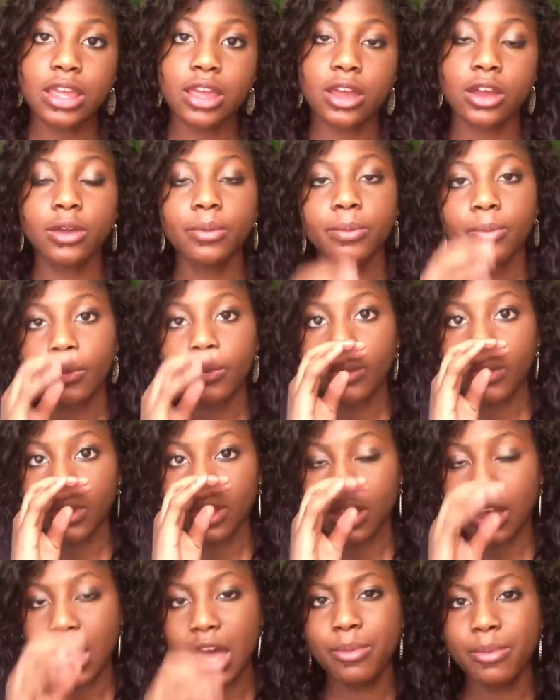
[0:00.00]
year,
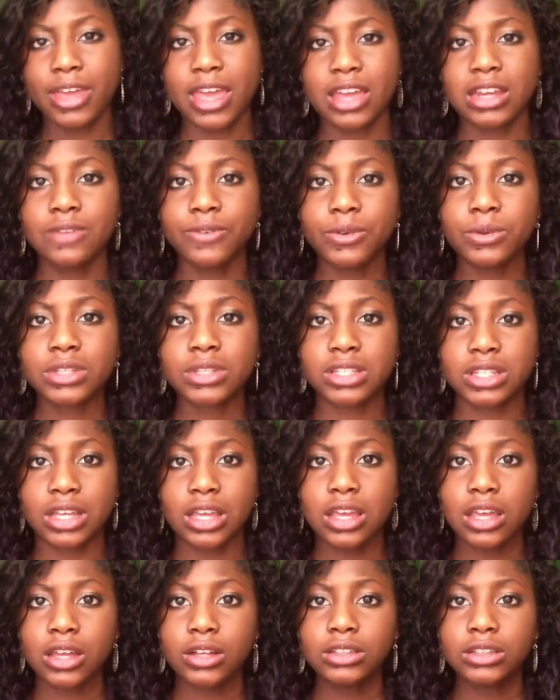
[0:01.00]
I began to feel
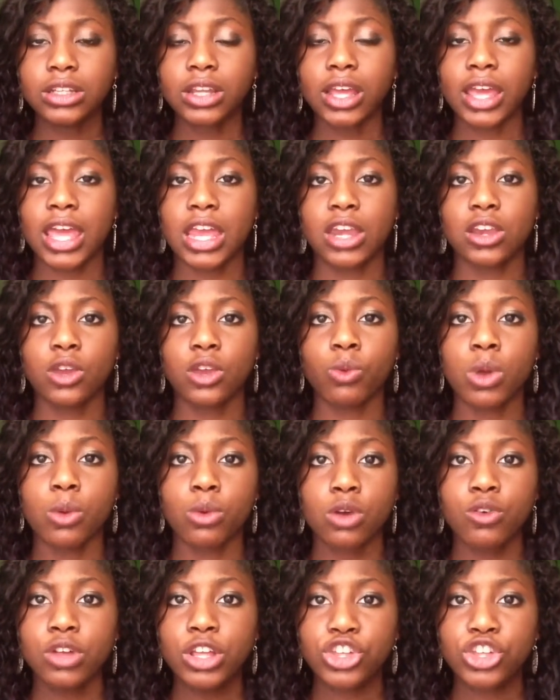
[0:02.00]
sick, and we
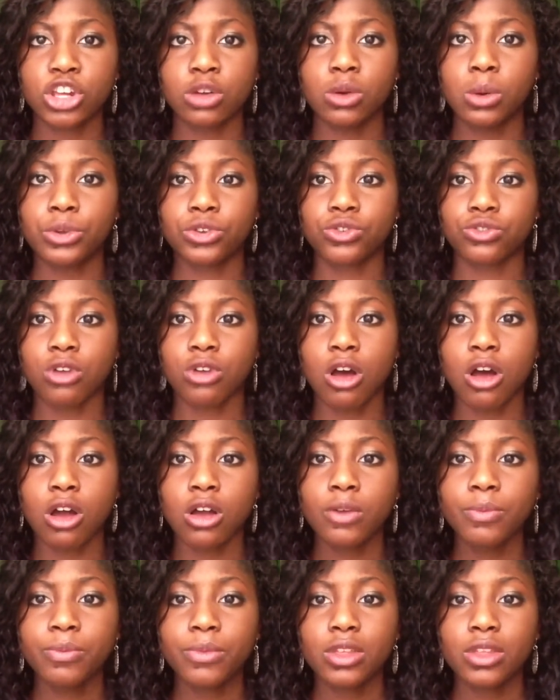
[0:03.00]
weren't really sure what was
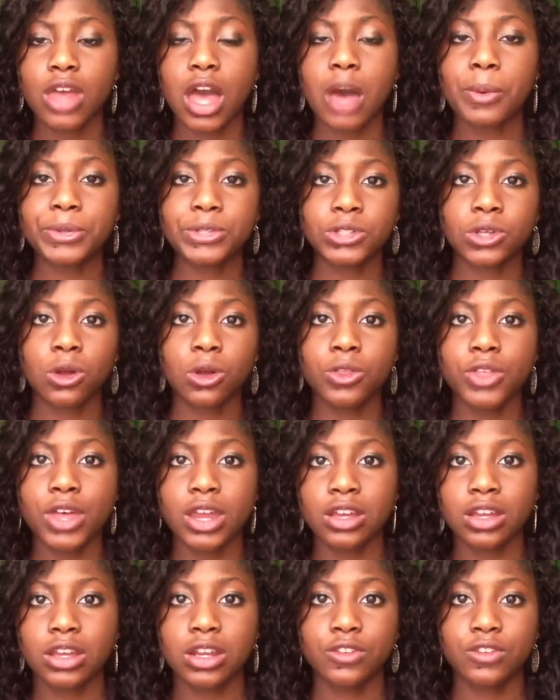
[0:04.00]
wrong. I was told
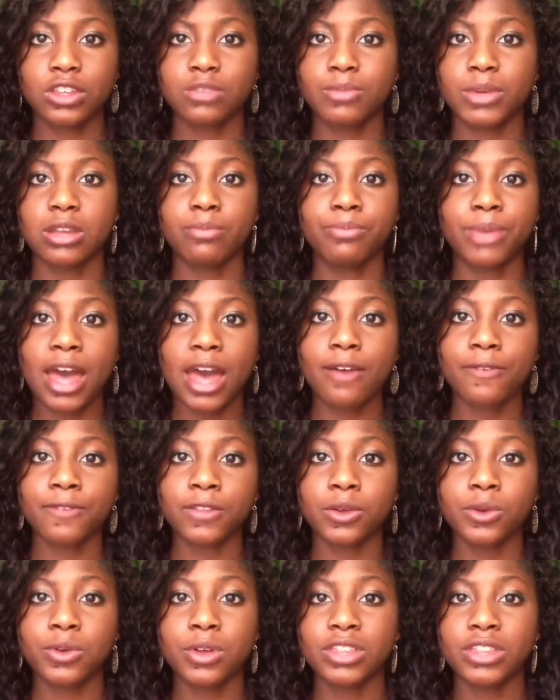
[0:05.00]
that it could have just been a bad
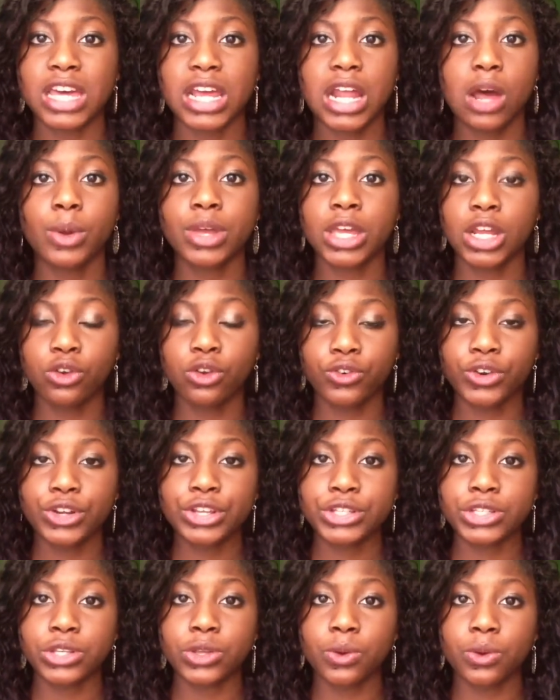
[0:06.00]
flu and that I would get over
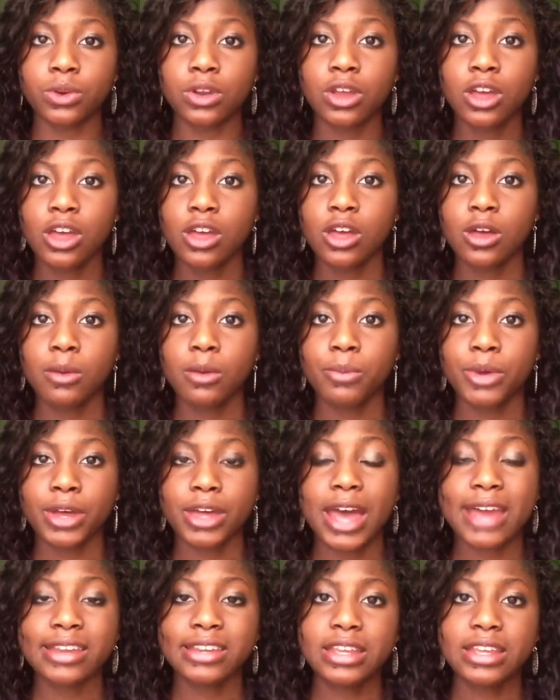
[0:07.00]
it soon,
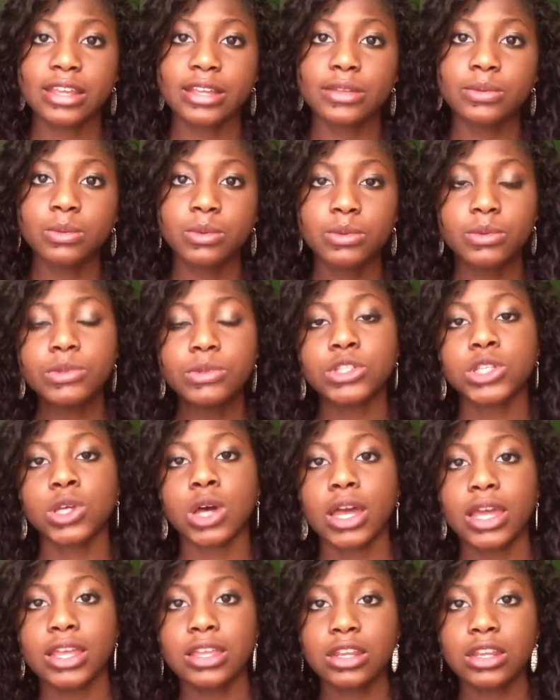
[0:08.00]
but I didn't.
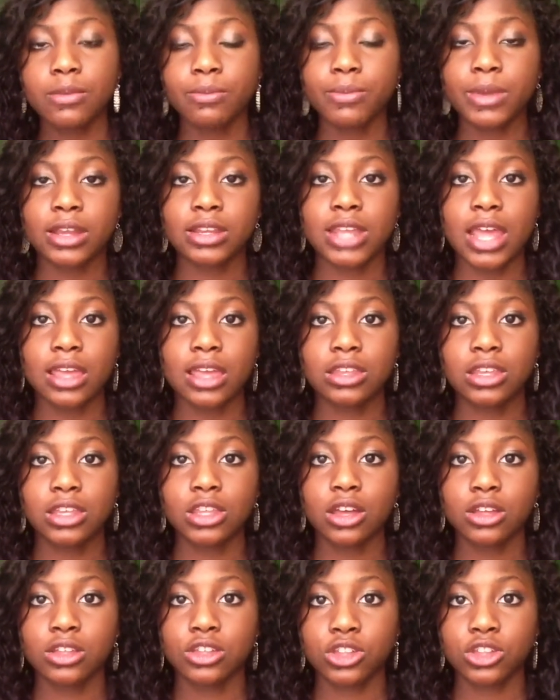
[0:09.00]
So I ended up being taken to
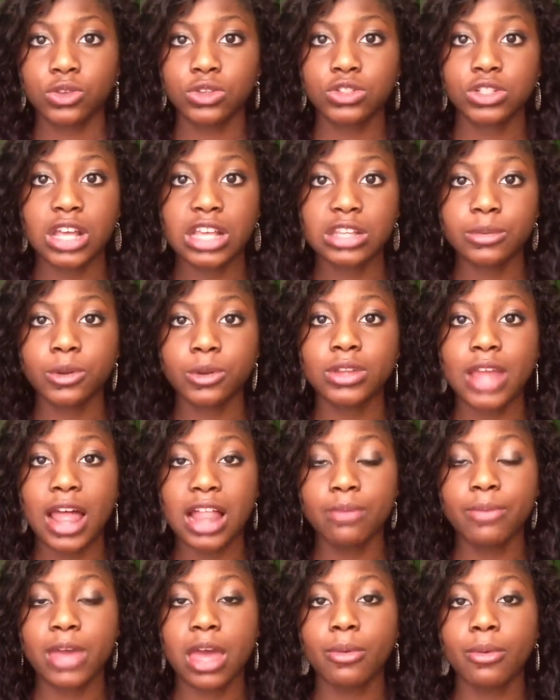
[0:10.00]
the Children's Hospital in
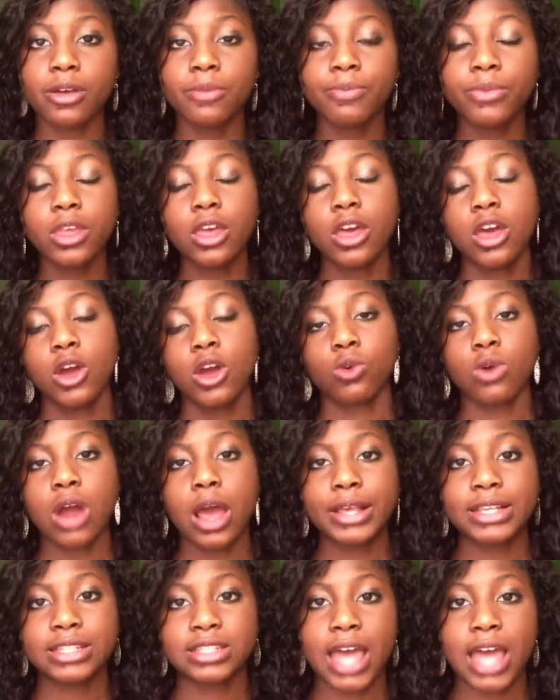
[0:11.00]
Alabama, where
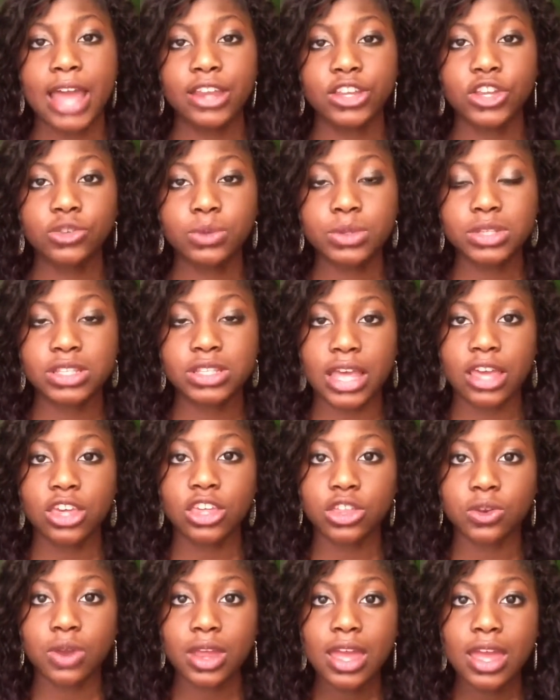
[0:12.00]
I was diagnosed with
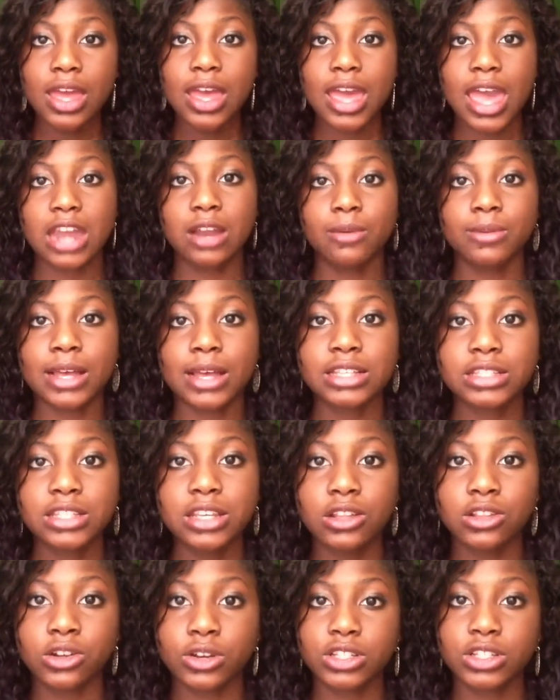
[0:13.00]
stage 3
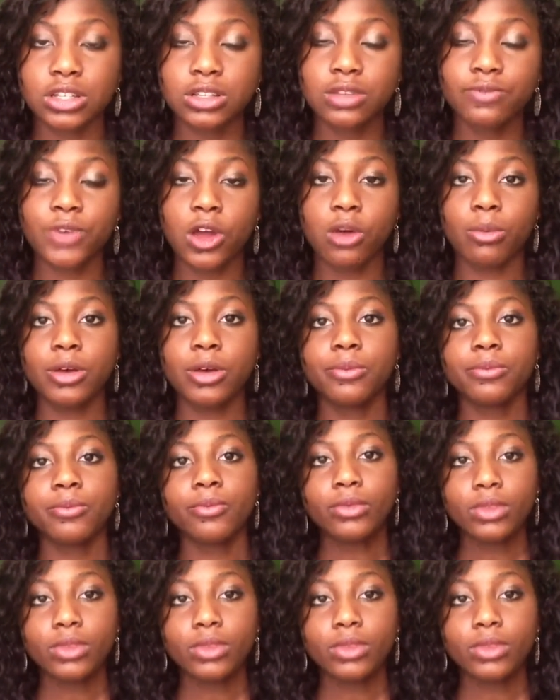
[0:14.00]
anaplastic large cell lymphoma,